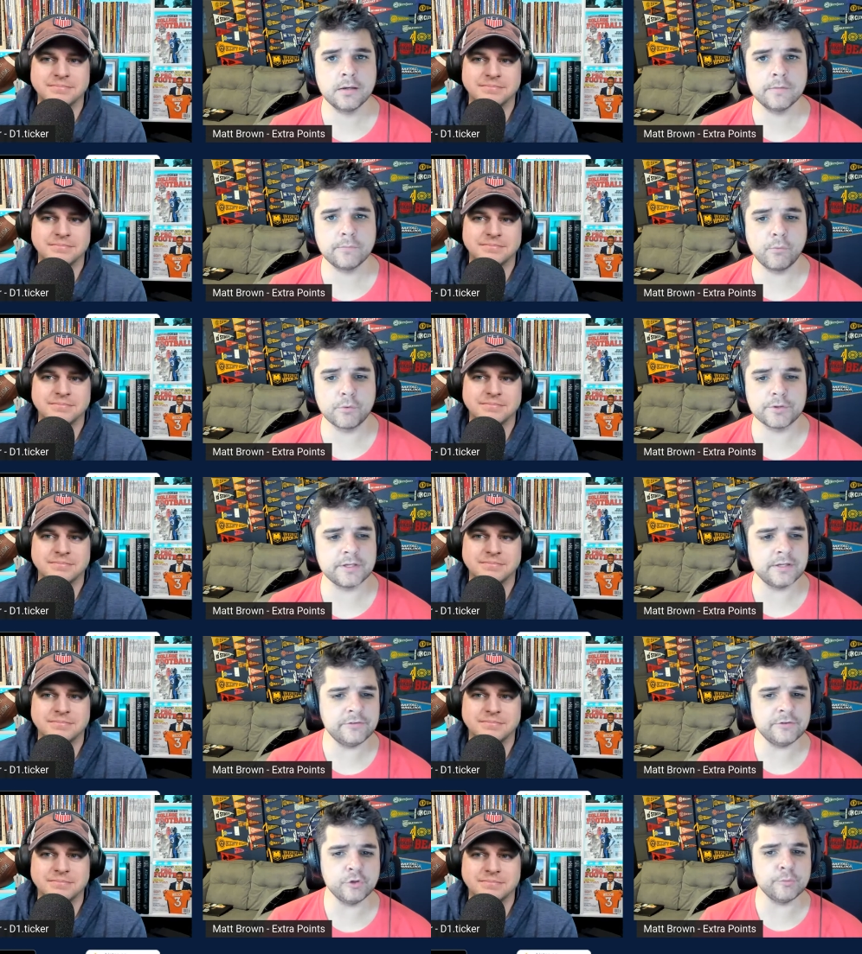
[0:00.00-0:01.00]
Speaker 1: for the
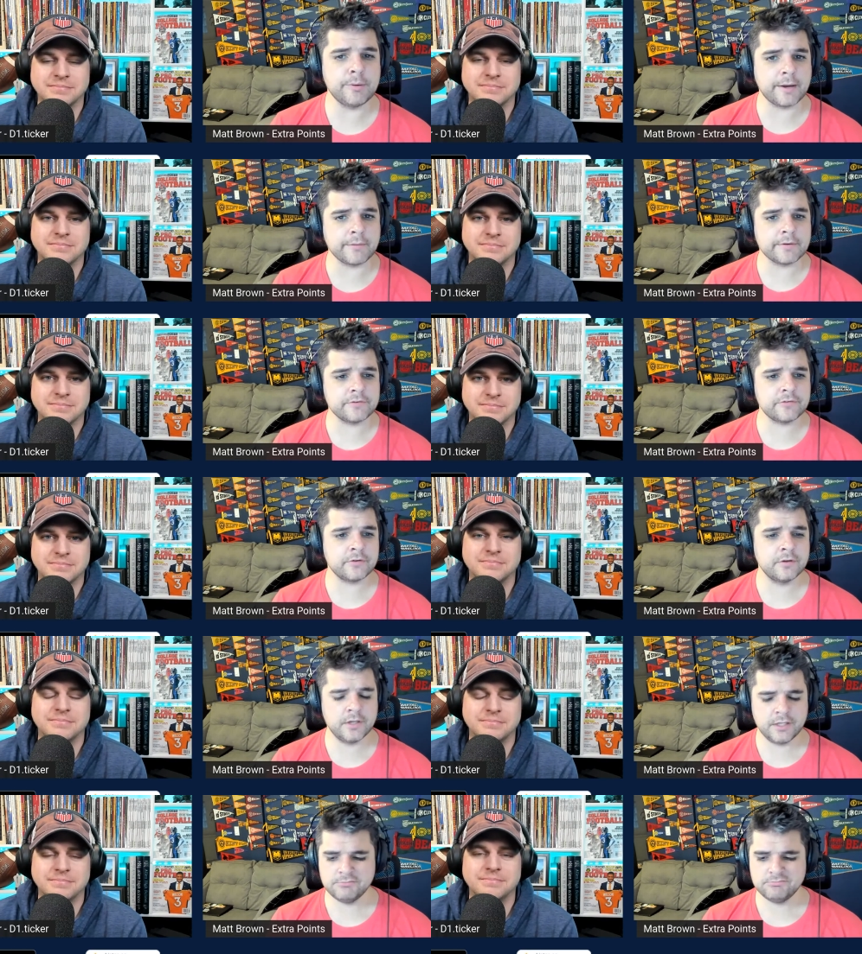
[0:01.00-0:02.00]
ECU Pirates.
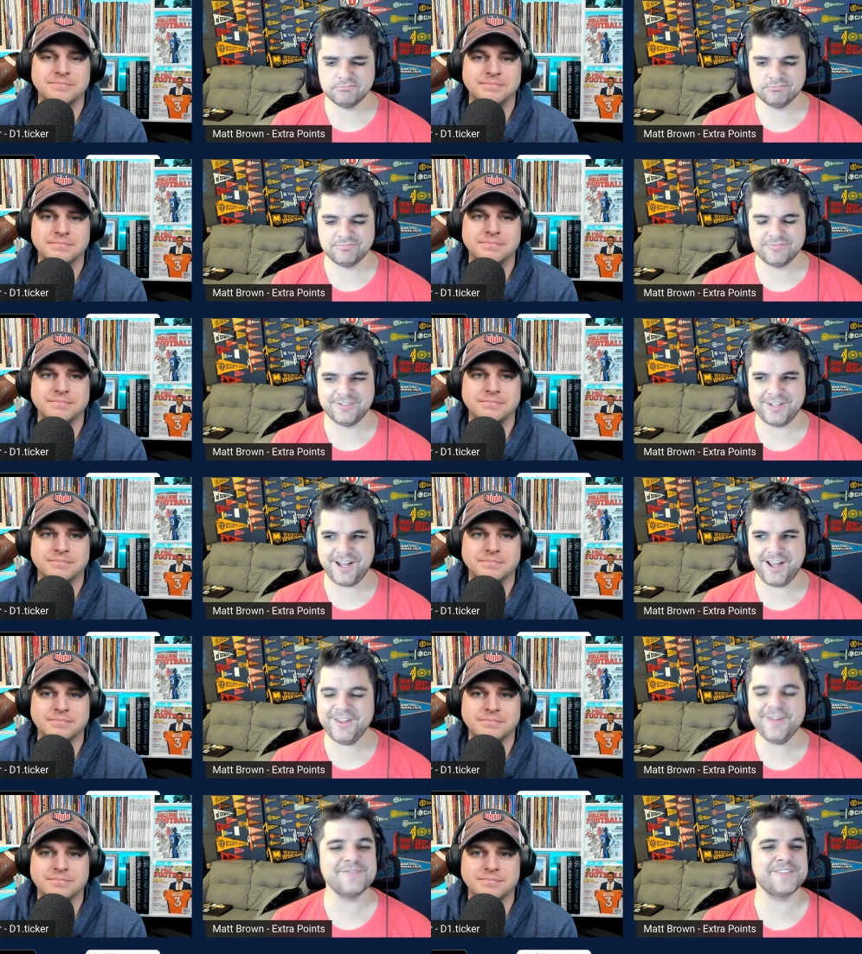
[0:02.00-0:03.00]

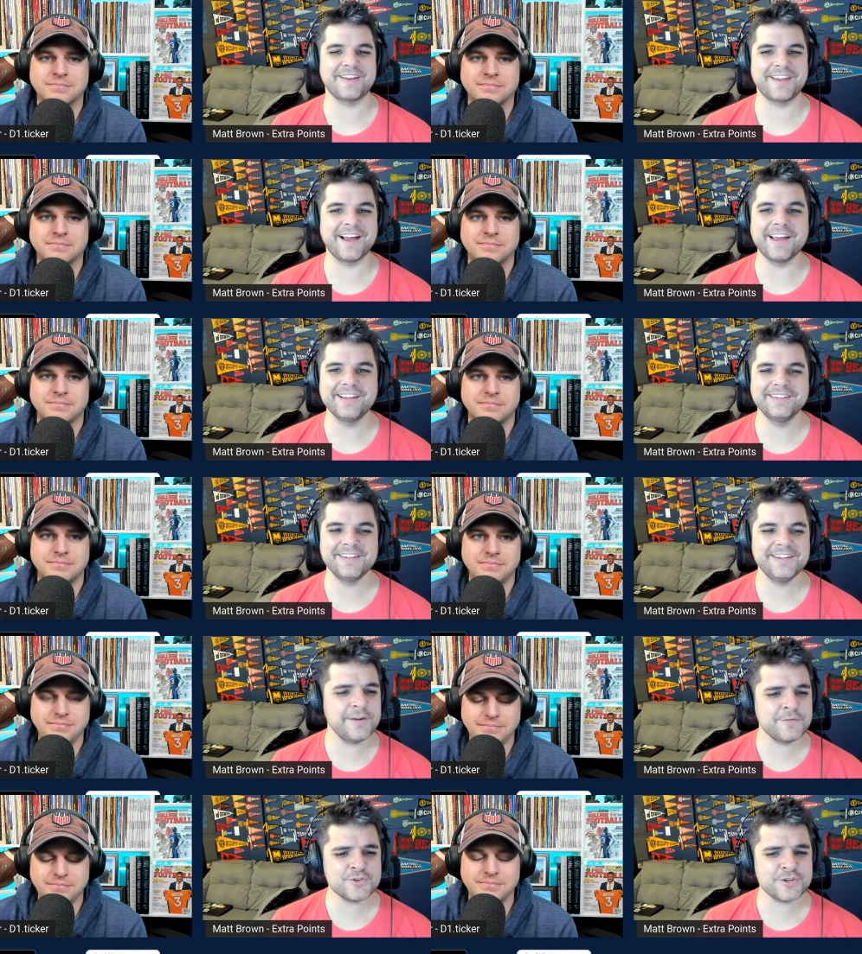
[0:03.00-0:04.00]
I love that guy. They
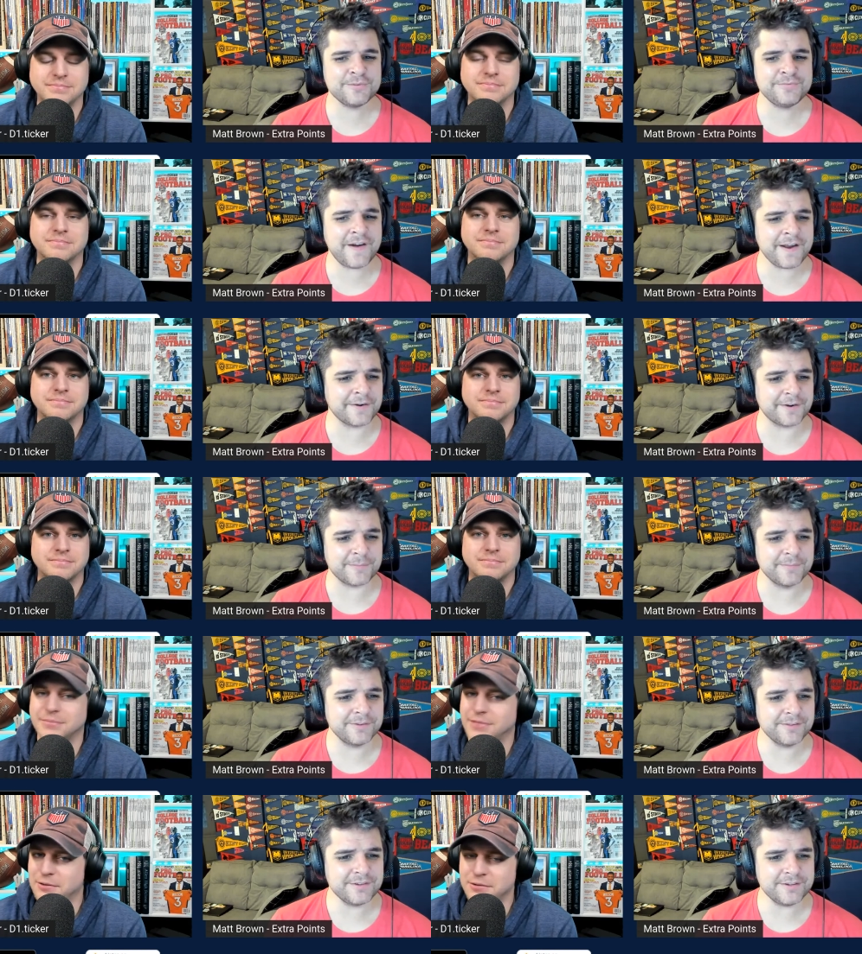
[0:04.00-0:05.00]
never should have fired him.
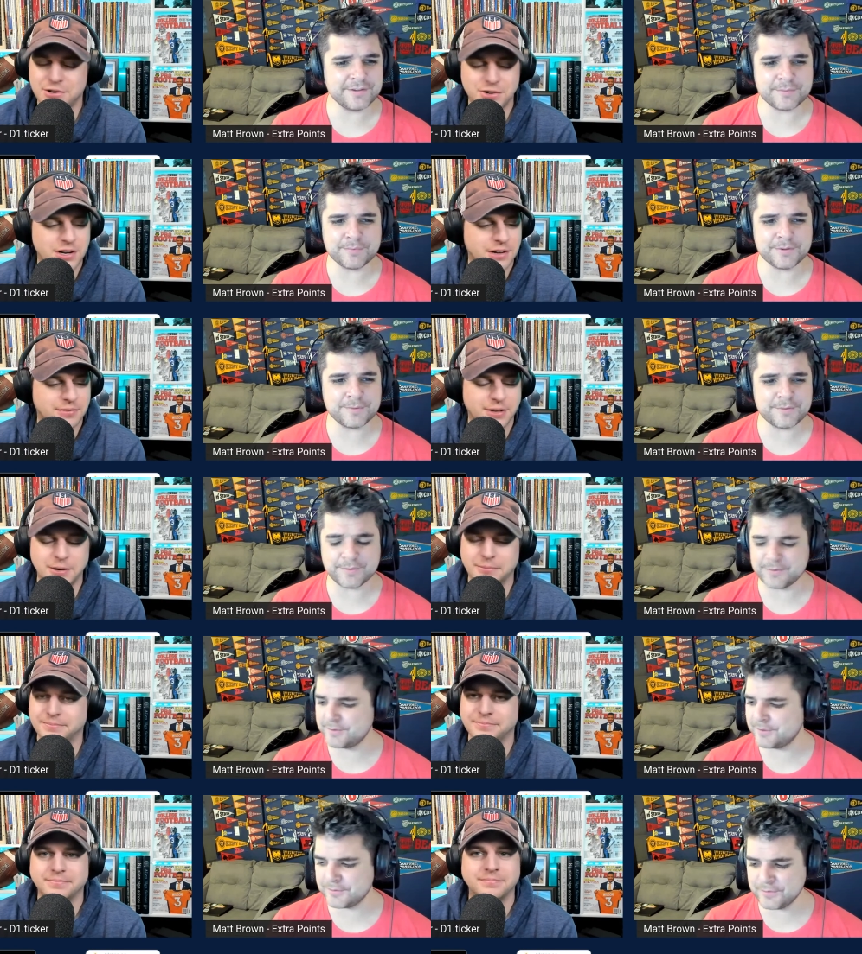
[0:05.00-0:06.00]
Speaker 2: Never should have. No,
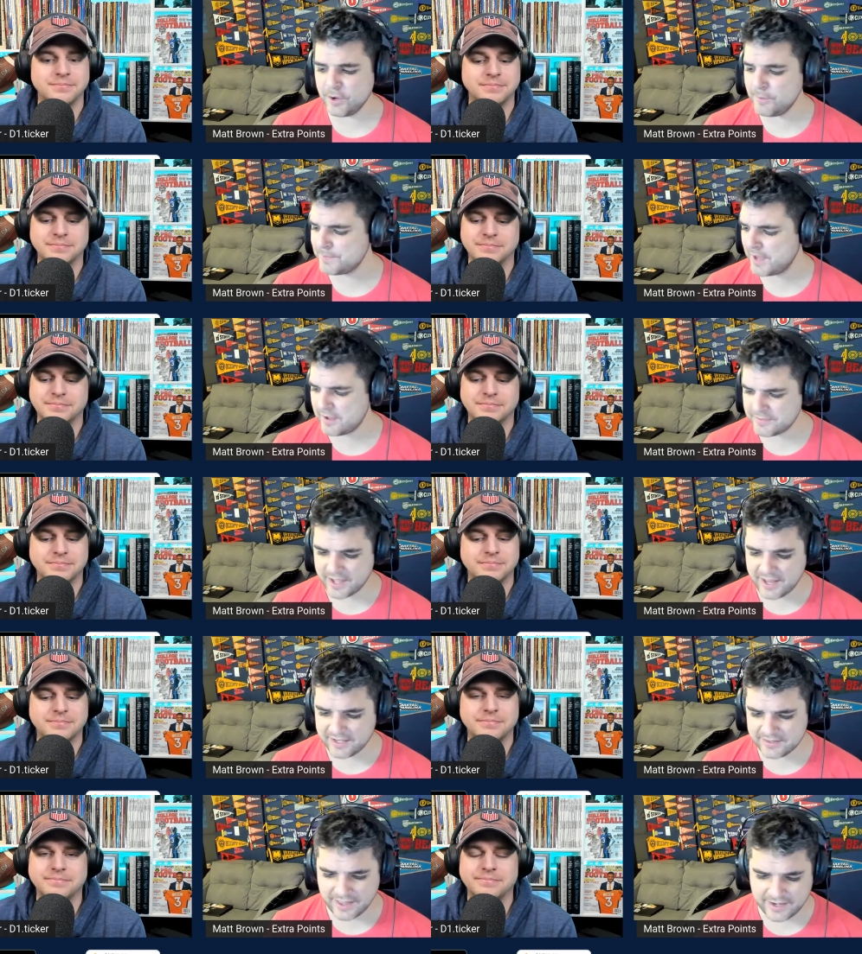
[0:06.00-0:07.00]
Speaker 1: the, no. That
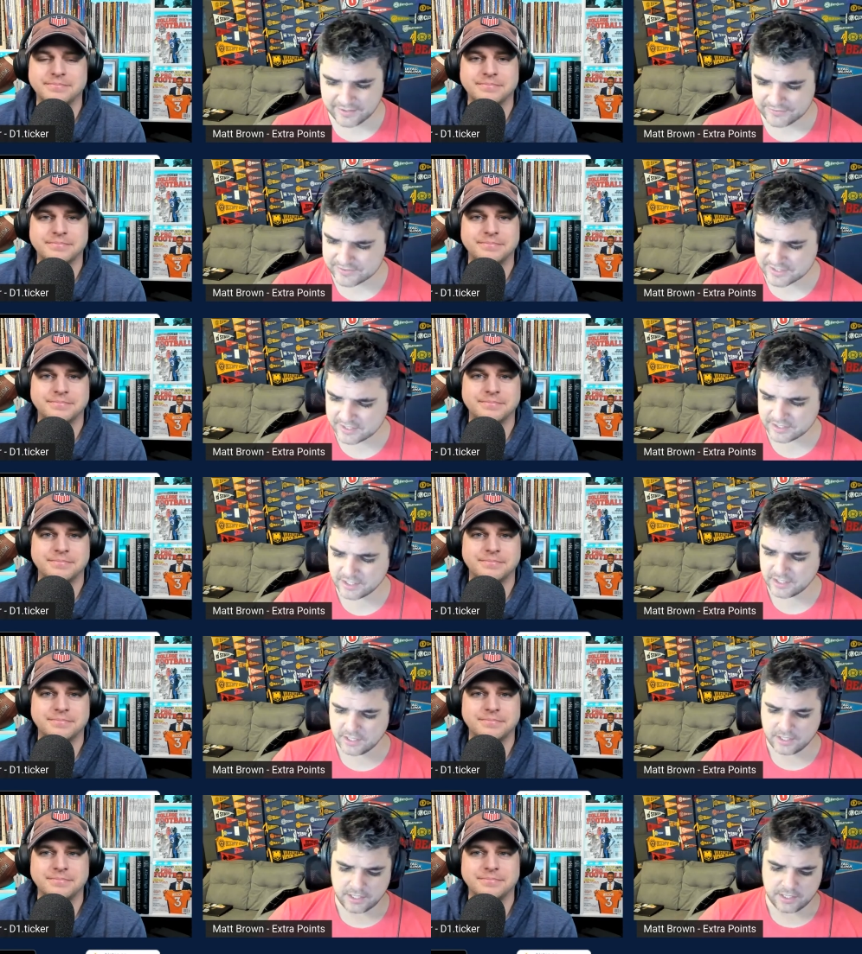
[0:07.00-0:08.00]
that that is the,
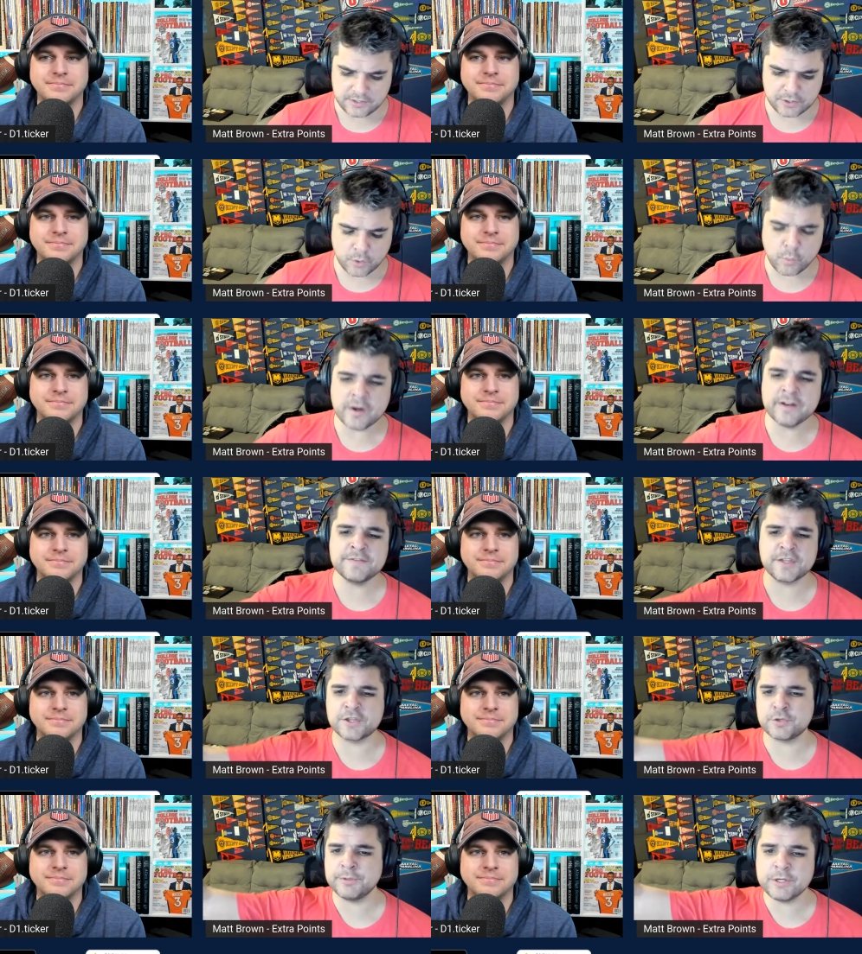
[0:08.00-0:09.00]
you know, one of
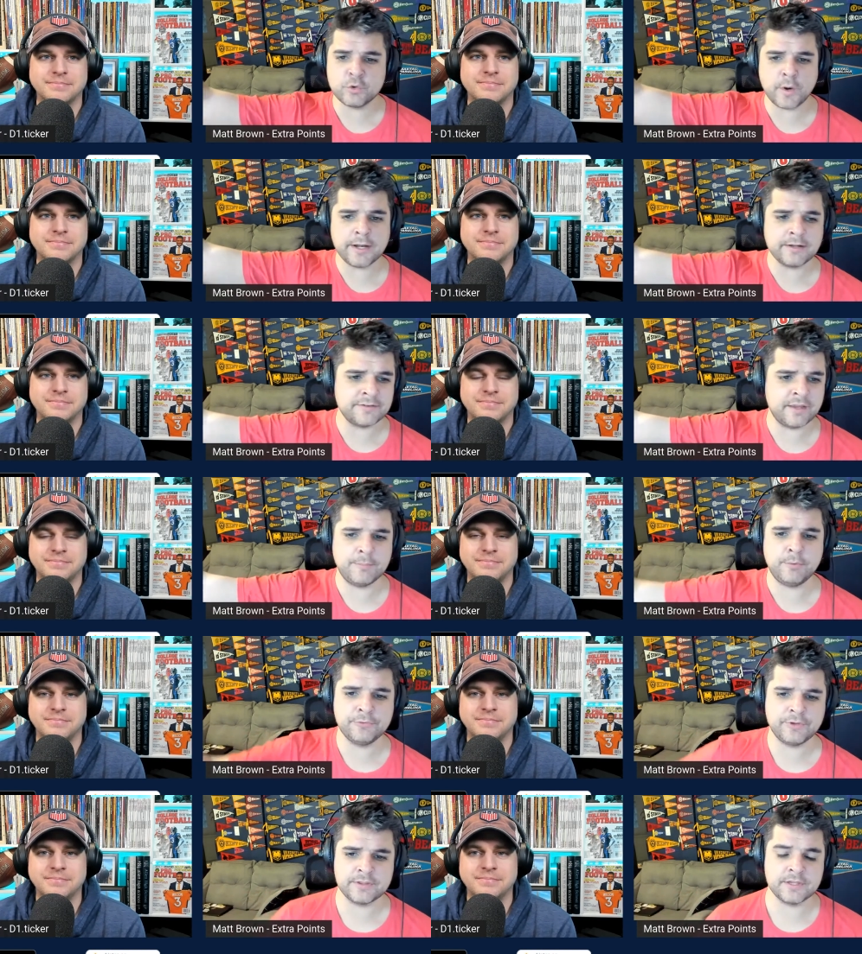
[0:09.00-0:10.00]
the three great
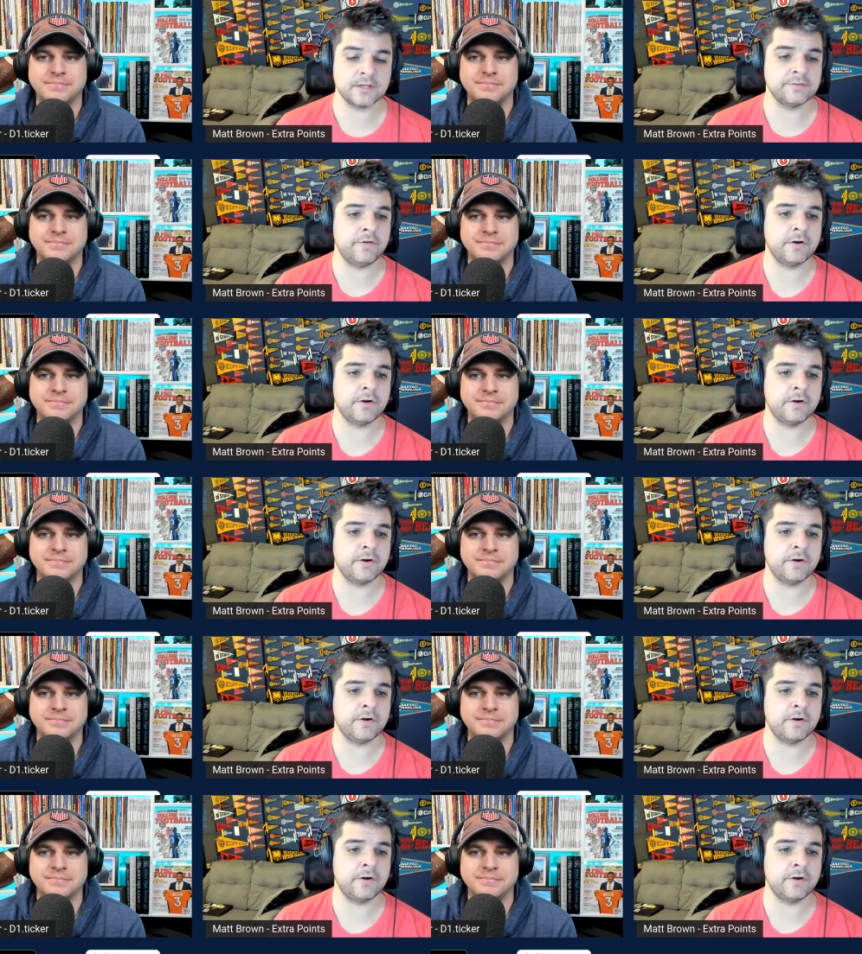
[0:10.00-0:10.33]
examples I think of our